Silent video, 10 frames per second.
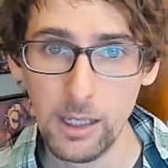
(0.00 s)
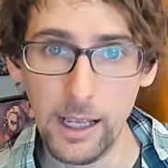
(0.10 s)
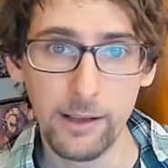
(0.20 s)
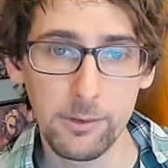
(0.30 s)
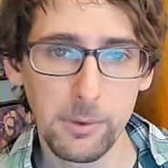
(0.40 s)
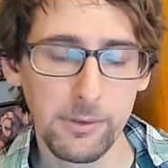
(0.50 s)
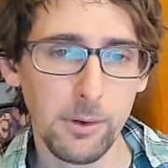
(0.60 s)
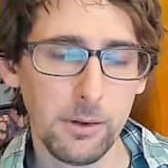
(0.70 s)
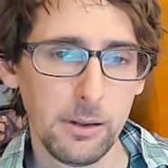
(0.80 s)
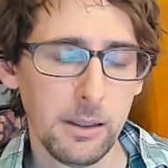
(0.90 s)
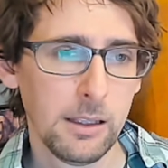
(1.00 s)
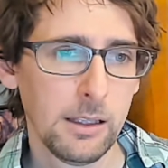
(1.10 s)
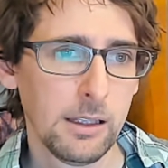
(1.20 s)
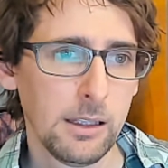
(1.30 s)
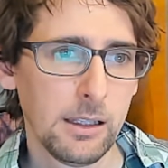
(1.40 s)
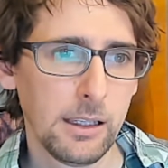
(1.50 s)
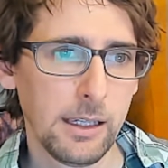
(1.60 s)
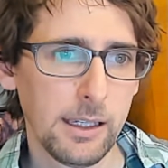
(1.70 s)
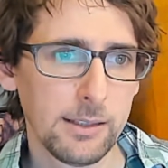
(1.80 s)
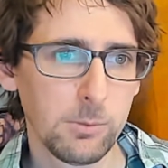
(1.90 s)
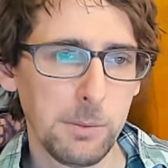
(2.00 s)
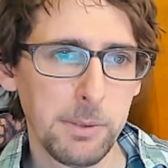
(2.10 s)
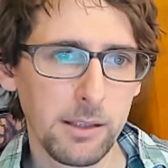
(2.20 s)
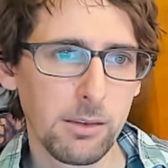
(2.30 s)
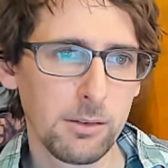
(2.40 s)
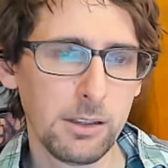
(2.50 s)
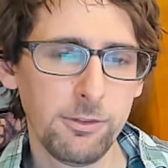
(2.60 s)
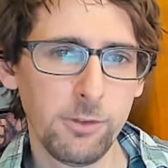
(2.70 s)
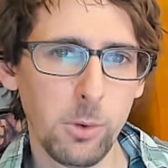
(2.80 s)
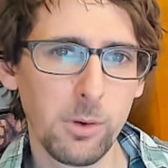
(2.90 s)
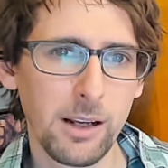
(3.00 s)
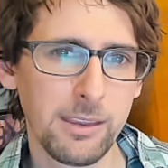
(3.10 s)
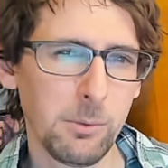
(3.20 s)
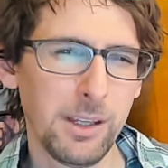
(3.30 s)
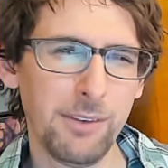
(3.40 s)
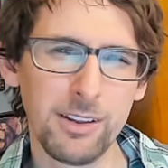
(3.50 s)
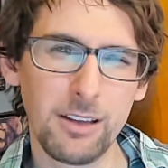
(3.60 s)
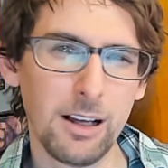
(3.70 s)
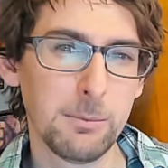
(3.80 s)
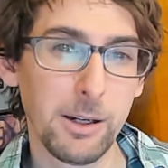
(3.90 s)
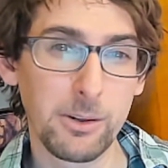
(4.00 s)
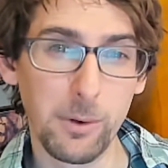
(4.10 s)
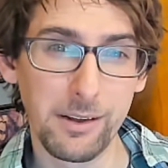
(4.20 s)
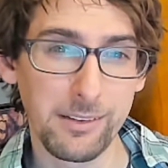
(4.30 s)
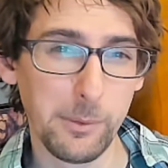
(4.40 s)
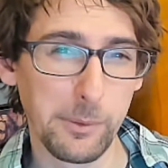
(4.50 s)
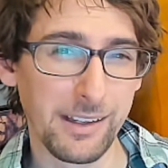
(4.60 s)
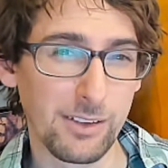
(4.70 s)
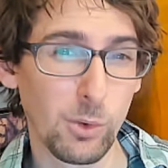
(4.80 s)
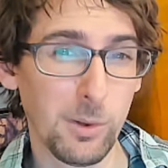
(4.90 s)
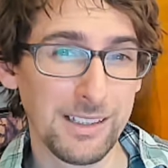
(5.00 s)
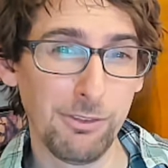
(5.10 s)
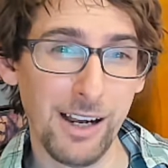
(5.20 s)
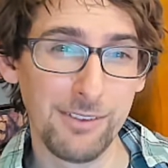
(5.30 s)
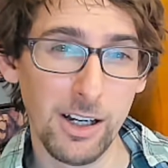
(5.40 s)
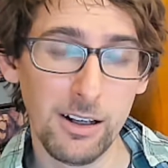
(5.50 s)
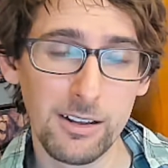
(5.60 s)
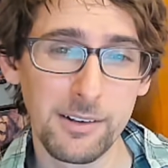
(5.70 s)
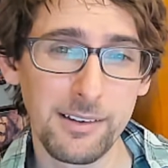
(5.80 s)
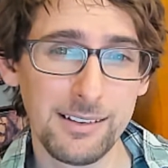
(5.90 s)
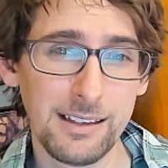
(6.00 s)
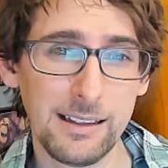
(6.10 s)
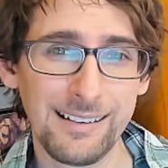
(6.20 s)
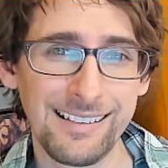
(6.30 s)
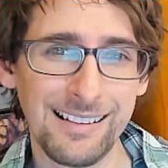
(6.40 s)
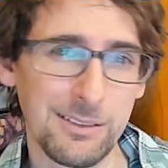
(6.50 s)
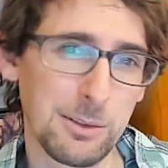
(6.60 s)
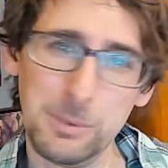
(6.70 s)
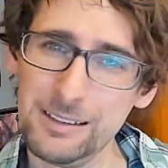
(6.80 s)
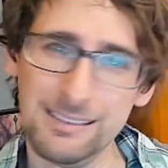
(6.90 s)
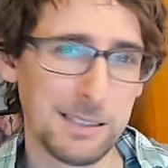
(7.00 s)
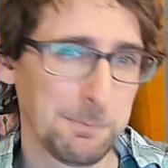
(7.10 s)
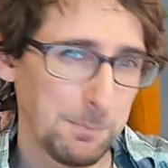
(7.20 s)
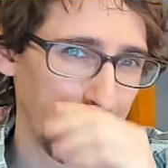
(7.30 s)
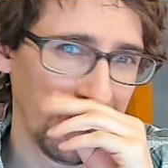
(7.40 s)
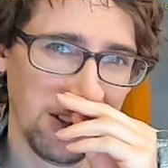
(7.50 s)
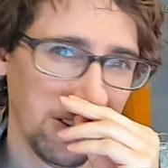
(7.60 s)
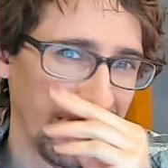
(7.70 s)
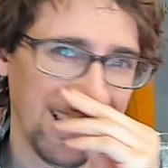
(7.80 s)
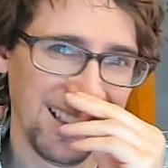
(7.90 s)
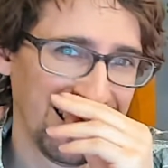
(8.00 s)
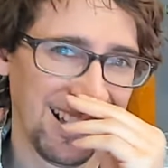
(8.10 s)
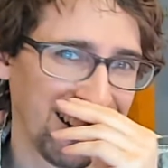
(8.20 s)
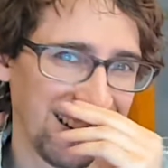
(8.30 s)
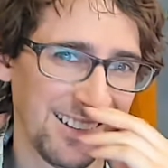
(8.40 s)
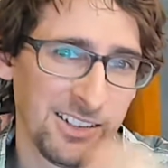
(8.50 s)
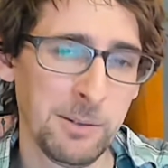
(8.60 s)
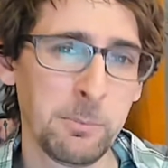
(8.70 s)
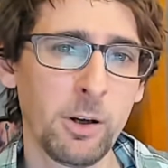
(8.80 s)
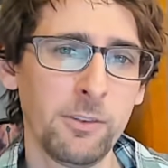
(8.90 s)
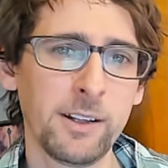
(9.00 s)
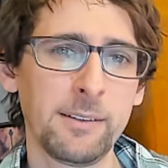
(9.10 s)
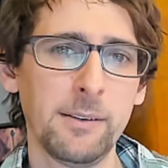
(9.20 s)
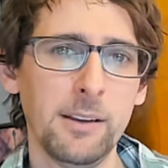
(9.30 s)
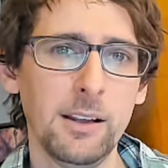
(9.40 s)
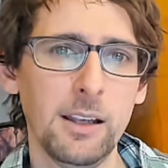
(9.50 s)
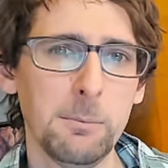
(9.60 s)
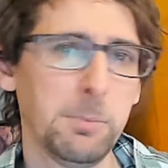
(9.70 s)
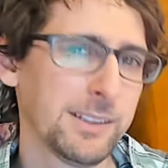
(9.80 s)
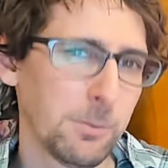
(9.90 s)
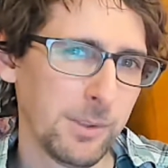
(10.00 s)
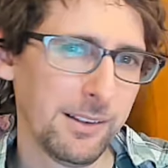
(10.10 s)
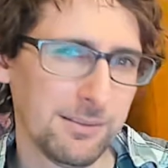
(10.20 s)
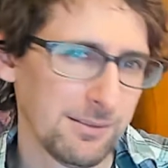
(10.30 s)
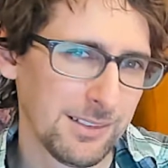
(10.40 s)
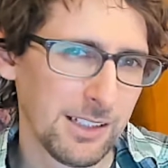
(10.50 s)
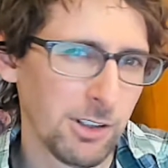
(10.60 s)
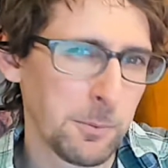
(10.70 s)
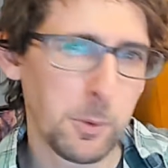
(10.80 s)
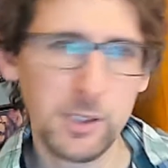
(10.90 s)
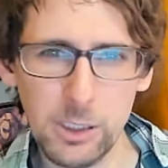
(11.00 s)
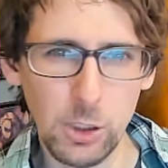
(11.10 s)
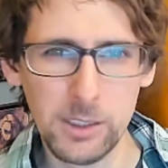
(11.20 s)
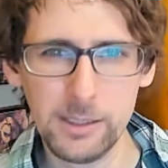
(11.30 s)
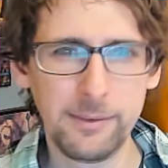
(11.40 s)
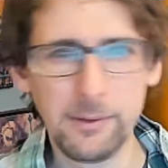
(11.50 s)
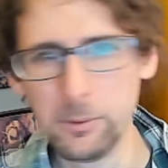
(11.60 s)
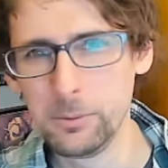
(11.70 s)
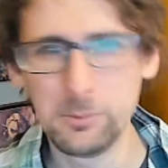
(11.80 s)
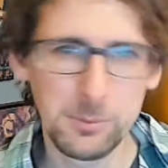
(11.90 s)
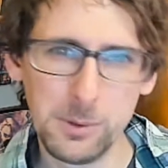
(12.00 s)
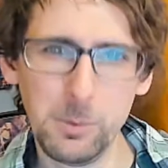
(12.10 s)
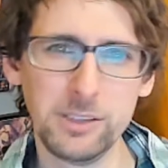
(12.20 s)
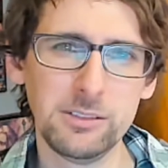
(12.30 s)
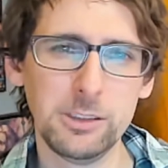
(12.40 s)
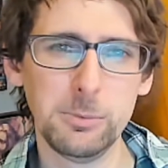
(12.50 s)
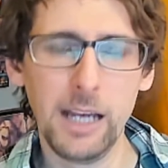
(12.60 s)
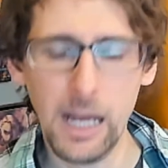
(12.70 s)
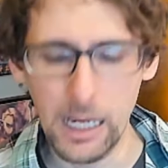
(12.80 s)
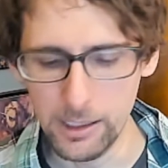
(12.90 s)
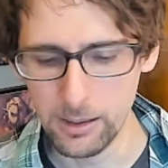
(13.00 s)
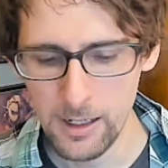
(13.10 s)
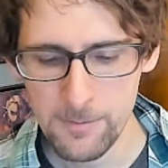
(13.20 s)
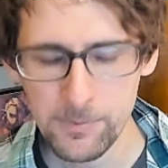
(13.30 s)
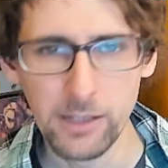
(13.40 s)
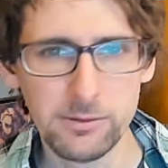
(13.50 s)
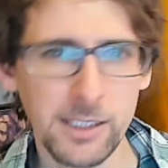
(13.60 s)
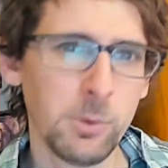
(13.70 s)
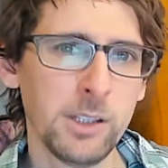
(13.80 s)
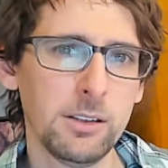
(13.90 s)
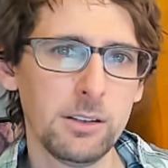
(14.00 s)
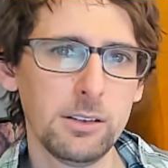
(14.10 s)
as a result. And we picked 34. I think we even thought about going as low as like $25 on these and just being like, you know what, they're imperfect. But then they look pretty good, so we went a little bit higher. Now liquid